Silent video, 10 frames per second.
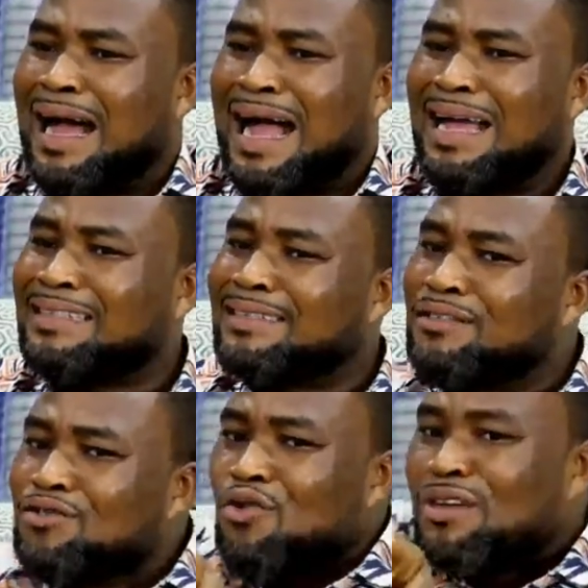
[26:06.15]
I
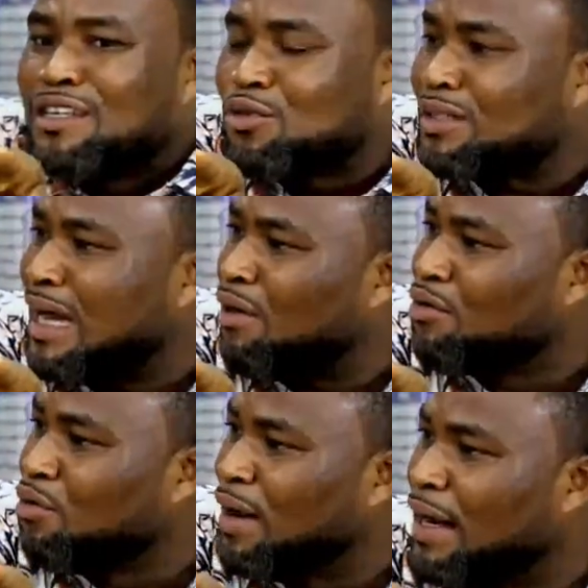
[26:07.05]
didn't know this was
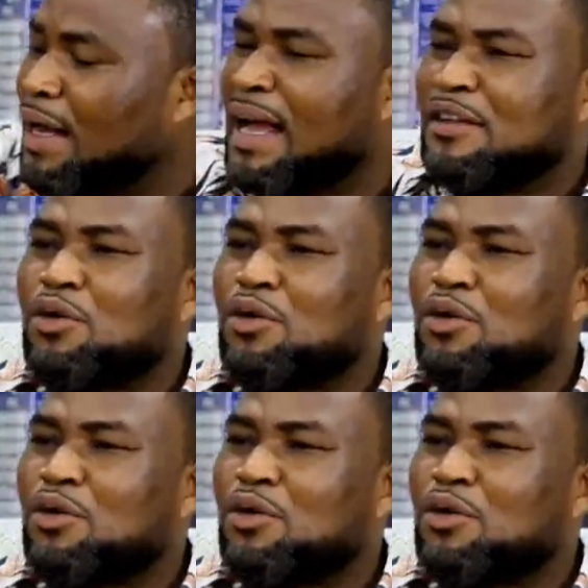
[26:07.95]
how you were.